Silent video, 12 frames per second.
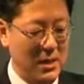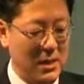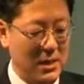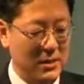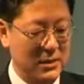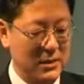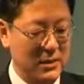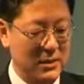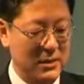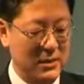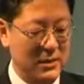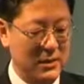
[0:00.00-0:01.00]
as
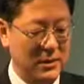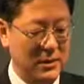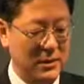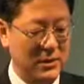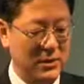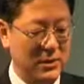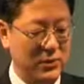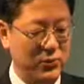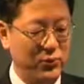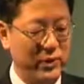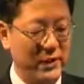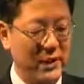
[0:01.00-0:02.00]
the
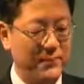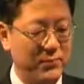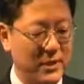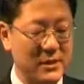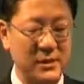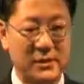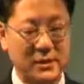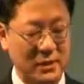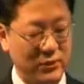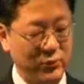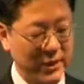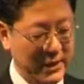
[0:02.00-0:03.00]

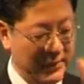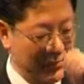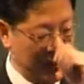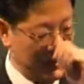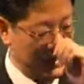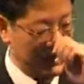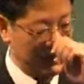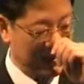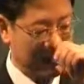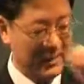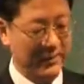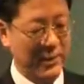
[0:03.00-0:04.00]

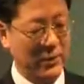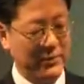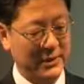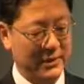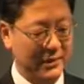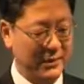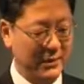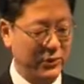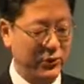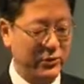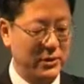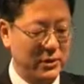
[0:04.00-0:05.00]
28% developed
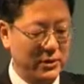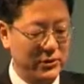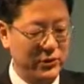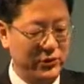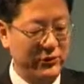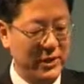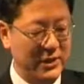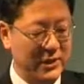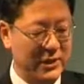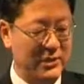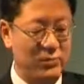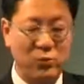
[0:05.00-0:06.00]
acute
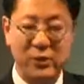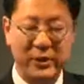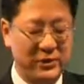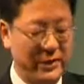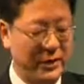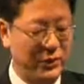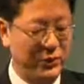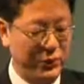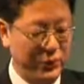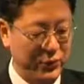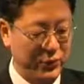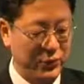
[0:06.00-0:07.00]
GVHD more than grade
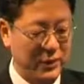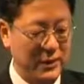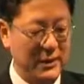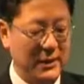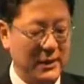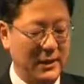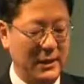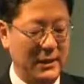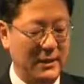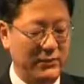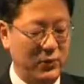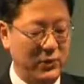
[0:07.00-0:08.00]
2,
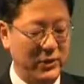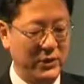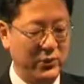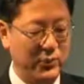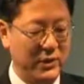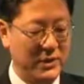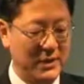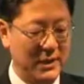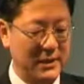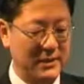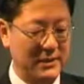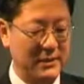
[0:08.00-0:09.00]
and
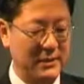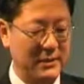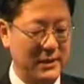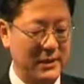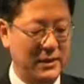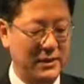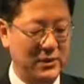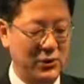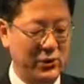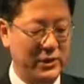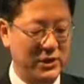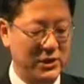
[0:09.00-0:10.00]
42% and
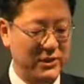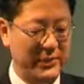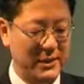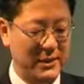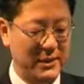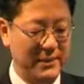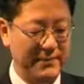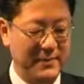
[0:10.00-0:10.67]
chronic GVHD.